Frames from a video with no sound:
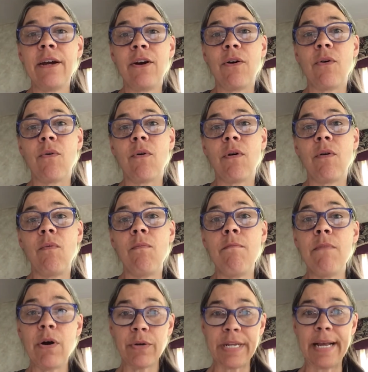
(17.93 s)
or
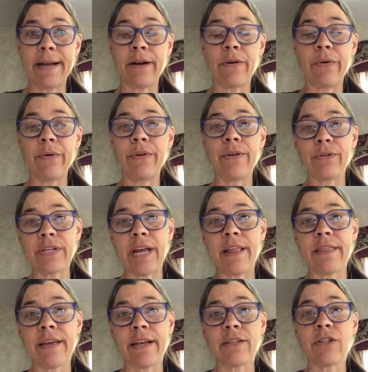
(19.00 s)
mowed down, those kind
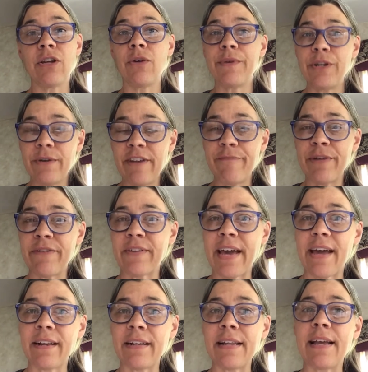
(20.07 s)
of things. Though we do have beef
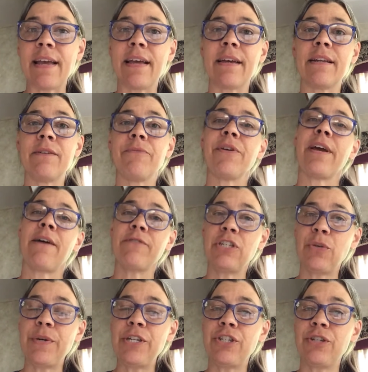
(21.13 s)
cattle and we have a
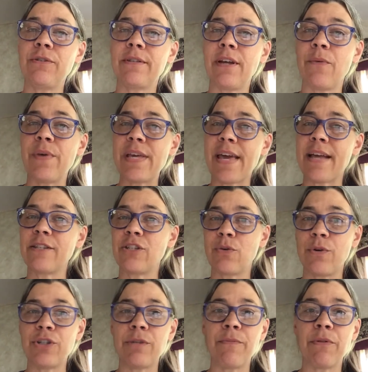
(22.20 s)
squeeze chute that we can
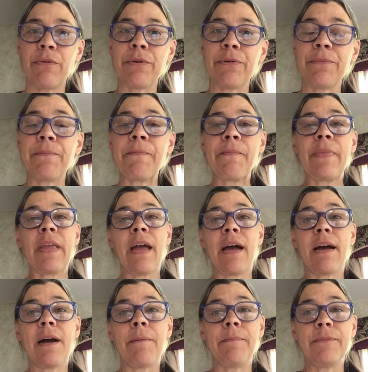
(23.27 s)
squish them through.
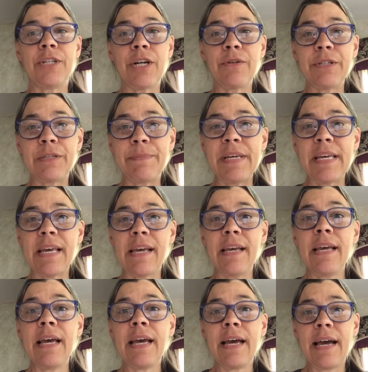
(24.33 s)
Generally
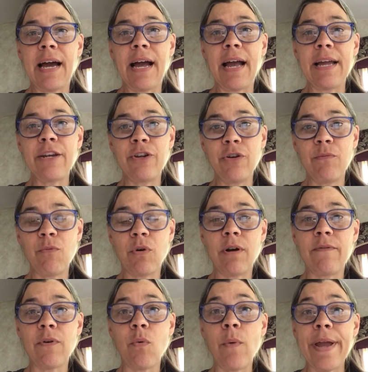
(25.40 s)
speaking, I do more
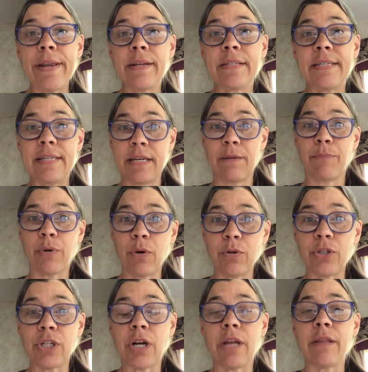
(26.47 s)
of a wait and see
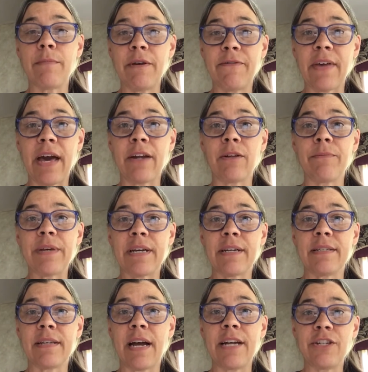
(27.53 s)
approach on the beef cattle
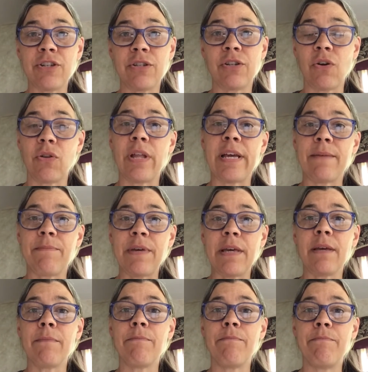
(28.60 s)
because I just don't like
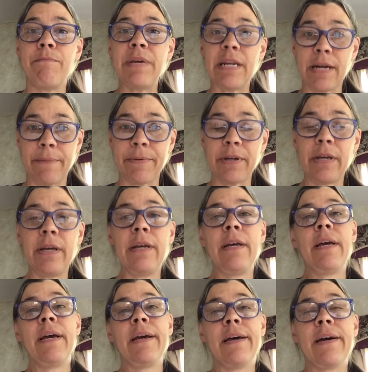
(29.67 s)
being beat up.
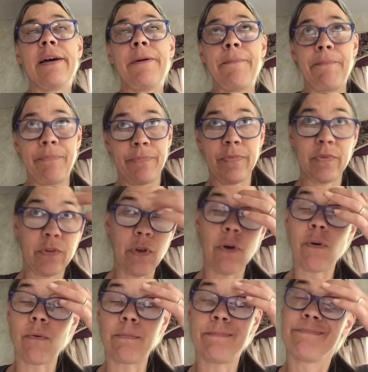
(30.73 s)

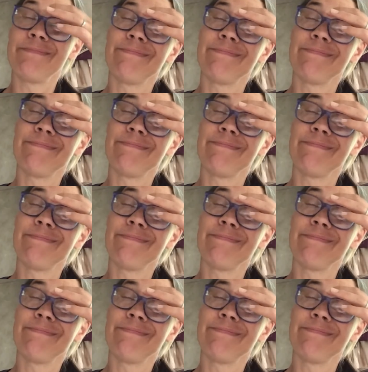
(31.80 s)
So,